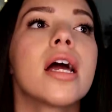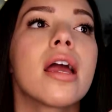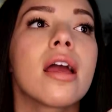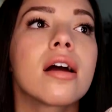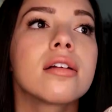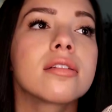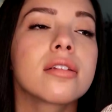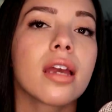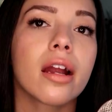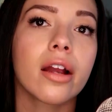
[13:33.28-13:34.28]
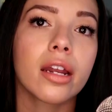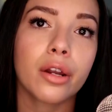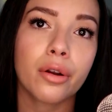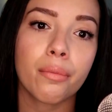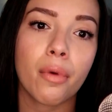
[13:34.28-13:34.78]
And Karen
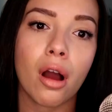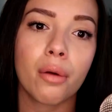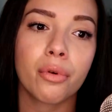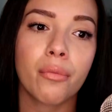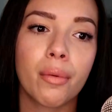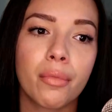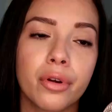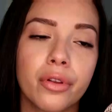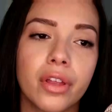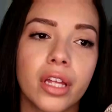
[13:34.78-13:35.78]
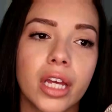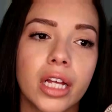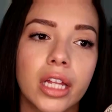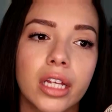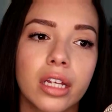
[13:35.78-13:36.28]
and her mom remember
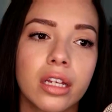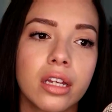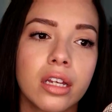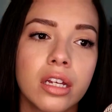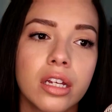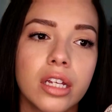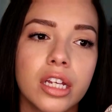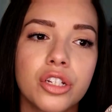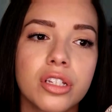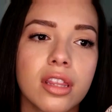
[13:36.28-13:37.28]
thinking, like, he